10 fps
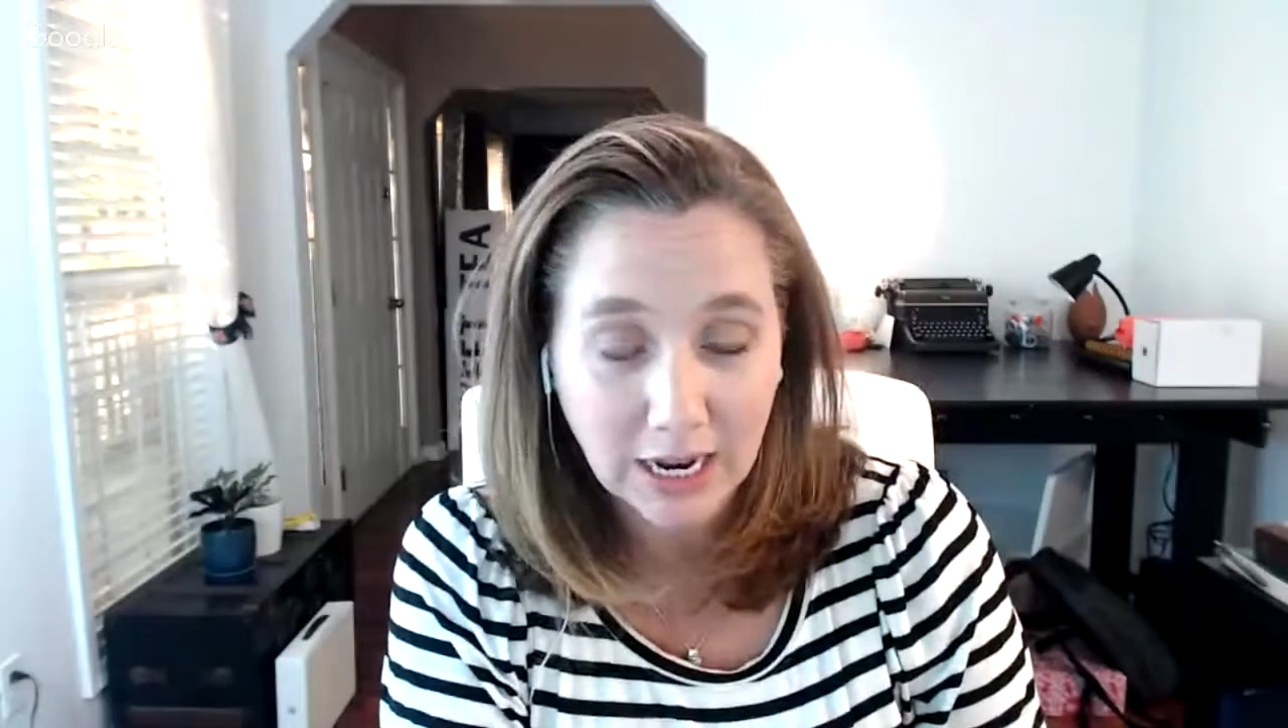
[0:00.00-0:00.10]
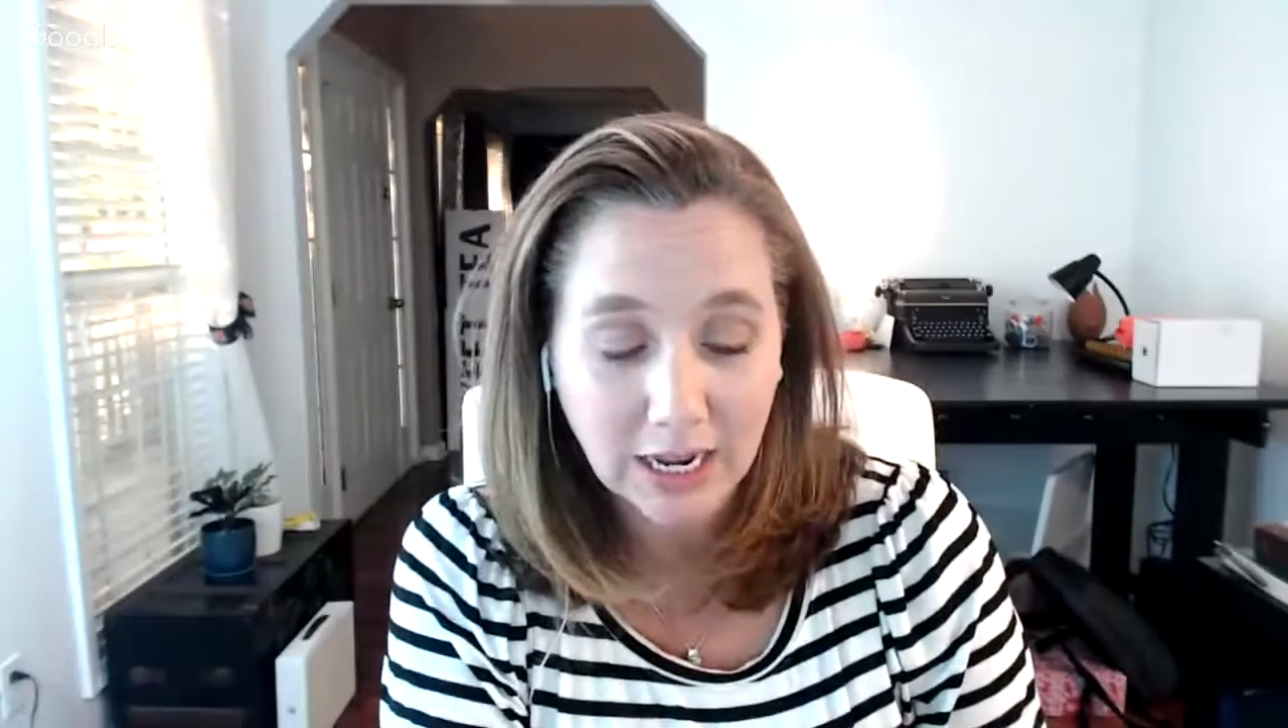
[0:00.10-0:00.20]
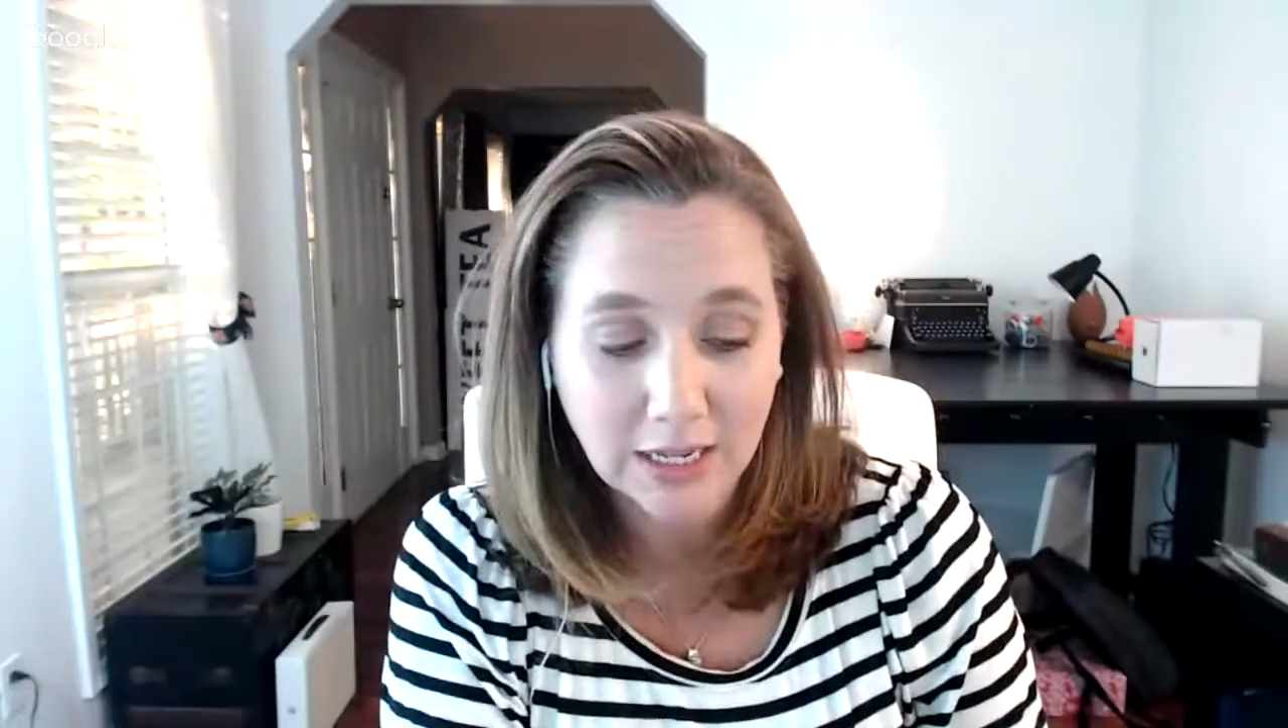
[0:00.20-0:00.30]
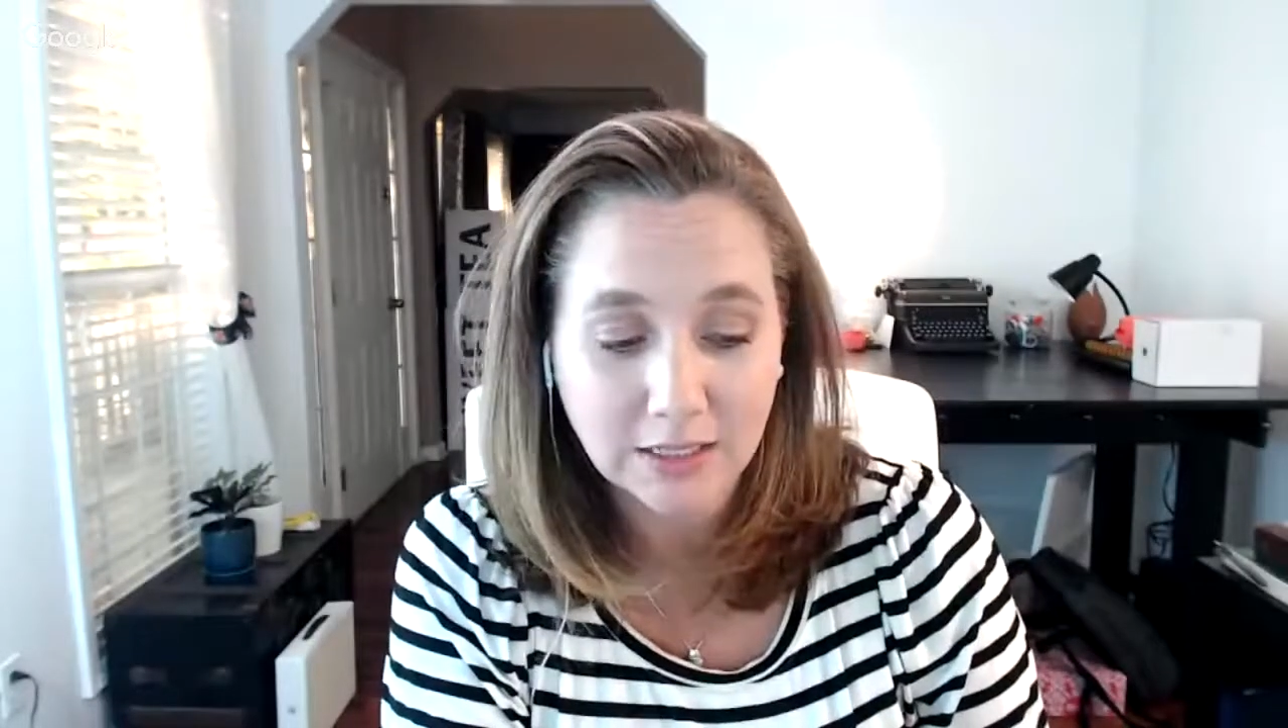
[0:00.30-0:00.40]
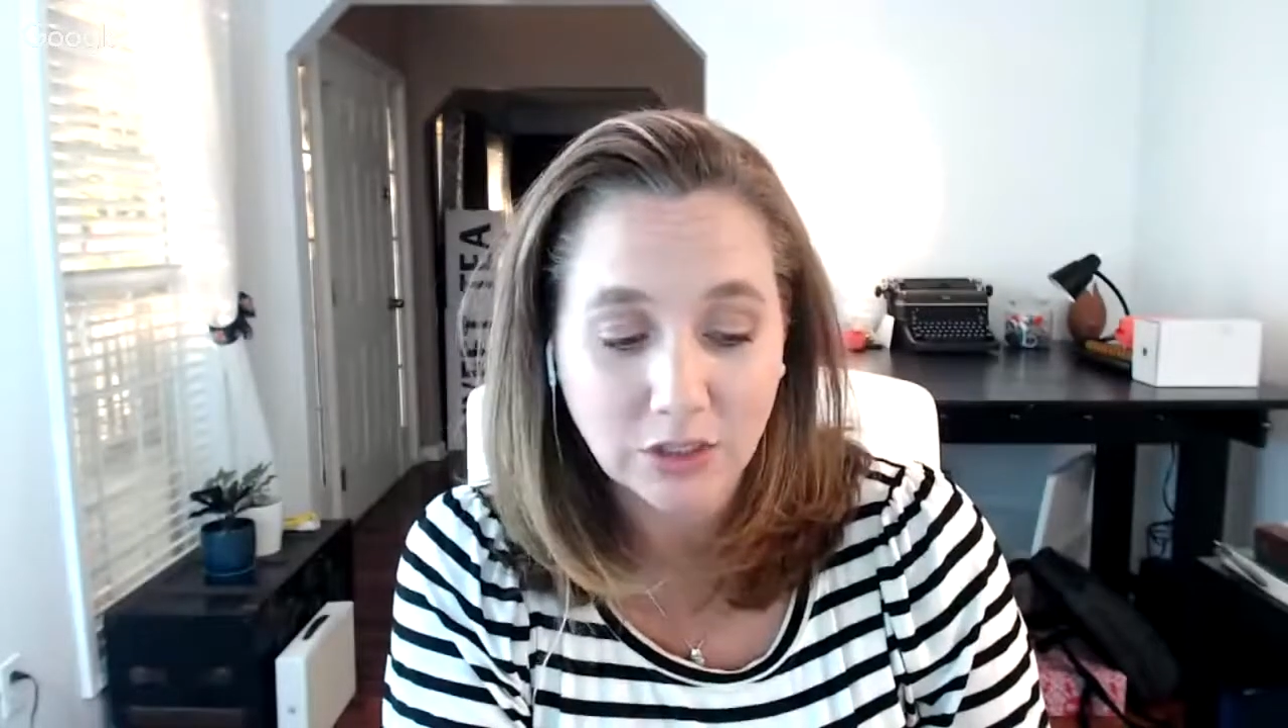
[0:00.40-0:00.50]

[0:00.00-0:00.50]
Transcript: And